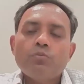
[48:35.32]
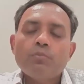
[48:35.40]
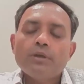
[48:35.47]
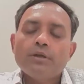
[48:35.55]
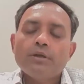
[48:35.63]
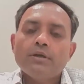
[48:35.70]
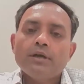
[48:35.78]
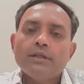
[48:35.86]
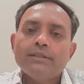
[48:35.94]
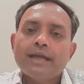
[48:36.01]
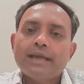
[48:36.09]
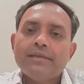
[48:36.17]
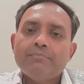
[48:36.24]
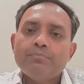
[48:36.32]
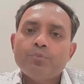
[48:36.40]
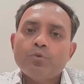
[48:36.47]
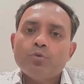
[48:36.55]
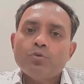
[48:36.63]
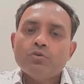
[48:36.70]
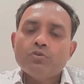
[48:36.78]
So,
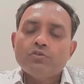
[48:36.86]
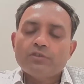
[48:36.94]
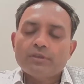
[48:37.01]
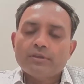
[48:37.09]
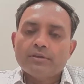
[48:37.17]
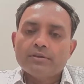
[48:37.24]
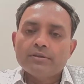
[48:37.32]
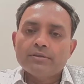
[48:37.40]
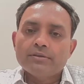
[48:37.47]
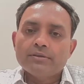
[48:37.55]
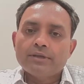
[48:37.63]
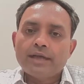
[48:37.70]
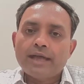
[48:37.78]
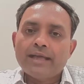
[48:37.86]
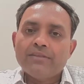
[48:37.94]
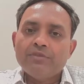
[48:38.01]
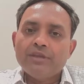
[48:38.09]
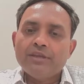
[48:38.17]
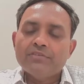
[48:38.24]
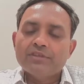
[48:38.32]
Adani Ports,
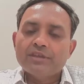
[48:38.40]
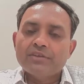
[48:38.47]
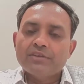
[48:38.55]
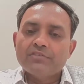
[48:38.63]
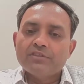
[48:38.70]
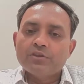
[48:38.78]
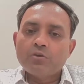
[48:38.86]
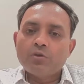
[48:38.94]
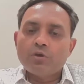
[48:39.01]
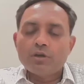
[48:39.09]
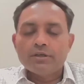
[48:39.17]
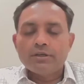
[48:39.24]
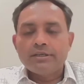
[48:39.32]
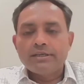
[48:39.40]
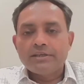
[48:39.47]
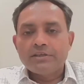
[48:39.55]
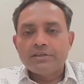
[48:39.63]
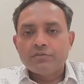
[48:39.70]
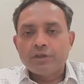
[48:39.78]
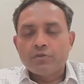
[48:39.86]
as we discussed in the call
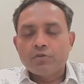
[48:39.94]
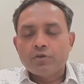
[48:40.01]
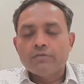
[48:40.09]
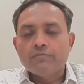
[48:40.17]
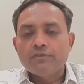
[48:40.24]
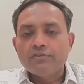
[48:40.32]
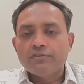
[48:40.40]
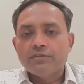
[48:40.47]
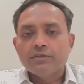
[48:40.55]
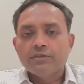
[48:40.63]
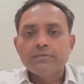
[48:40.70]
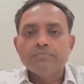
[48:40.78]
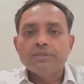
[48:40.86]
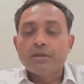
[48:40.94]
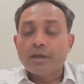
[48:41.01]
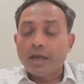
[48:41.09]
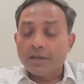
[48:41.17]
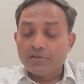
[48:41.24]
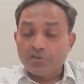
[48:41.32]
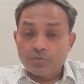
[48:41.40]
earlier as well, Gaurav is the
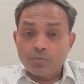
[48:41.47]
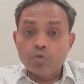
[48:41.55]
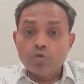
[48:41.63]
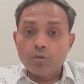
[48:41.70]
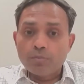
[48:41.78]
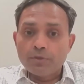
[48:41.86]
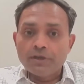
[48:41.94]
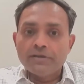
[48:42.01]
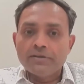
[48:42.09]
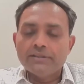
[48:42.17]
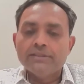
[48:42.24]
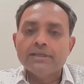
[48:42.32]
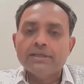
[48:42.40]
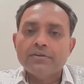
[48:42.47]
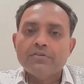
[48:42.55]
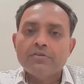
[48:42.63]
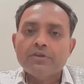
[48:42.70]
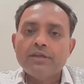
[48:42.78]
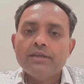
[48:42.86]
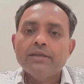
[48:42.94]
largest port operator in the
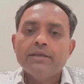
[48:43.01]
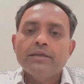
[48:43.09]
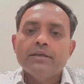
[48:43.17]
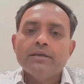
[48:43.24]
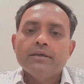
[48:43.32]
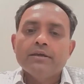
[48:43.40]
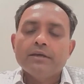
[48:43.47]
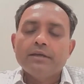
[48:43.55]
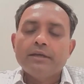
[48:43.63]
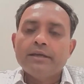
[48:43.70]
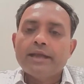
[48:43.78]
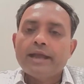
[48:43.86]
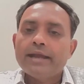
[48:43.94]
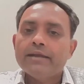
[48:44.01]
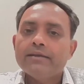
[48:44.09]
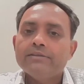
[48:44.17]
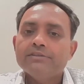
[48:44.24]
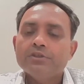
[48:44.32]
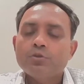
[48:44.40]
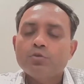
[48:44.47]
country. It
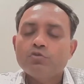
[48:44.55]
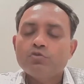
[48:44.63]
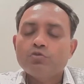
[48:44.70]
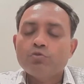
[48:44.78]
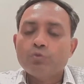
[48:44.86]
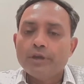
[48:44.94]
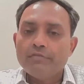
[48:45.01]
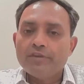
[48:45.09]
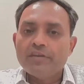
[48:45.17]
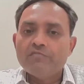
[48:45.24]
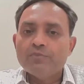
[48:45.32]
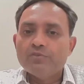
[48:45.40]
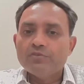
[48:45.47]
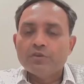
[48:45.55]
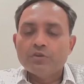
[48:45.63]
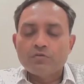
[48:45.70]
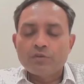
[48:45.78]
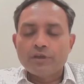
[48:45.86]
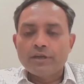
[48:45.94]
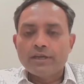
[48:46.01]
handles close to
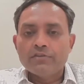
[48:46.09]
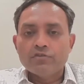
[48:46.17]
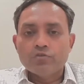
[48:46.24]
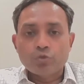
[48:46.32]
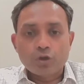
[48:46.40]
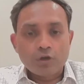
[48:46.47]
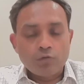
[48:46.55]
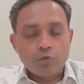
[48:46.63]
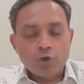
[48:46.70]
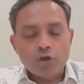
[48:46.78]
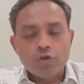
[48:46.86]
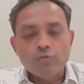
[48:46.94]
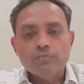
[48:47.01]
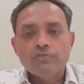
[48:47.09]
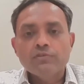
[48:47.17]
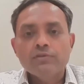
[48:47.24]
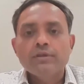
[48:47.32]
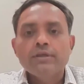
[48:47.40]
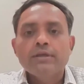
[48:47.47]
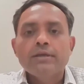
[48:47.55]
25% of India's total
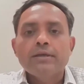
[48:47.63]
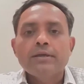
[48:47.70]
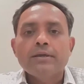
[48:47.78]
volumes.